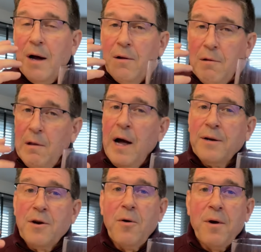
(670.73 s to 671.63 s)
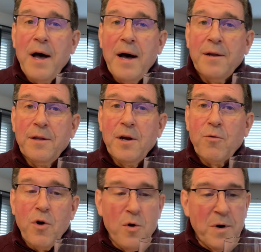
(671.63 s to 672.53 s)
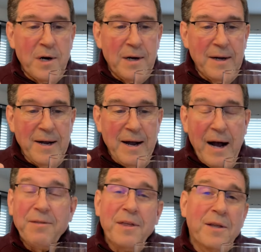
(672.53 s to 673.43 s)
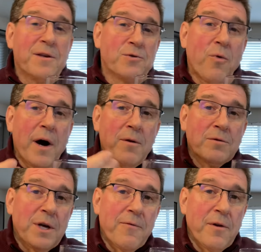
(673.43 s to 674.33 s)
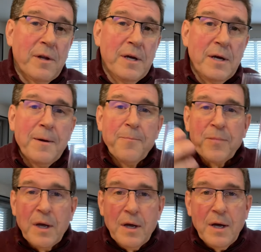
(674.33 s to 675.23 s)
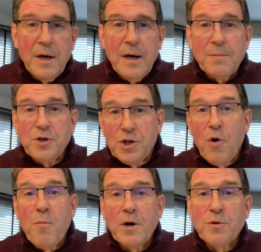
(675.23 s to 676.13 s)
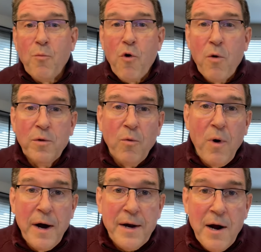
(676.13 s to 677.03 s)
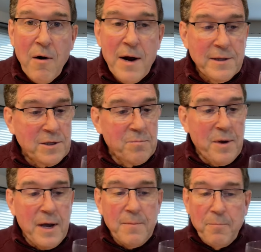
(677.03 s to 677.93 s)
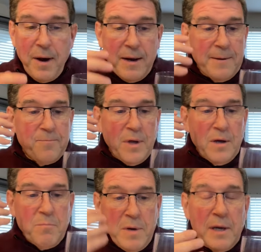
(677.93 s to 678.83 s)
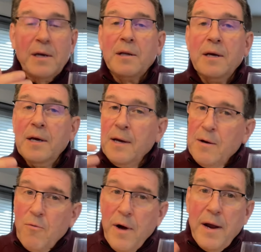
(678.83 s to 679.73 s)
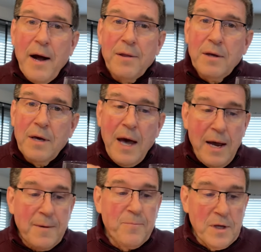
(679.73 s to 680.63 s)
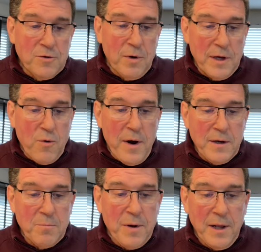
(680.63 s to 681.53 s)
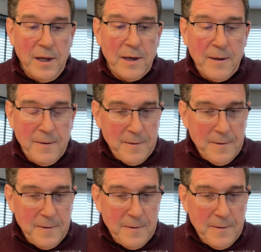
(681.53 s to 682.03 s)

A lot going on in the aroma. I think this wine will definitely show much more when the wine aerates a bit, but immediately, right out of the gate, it's really quite compelling.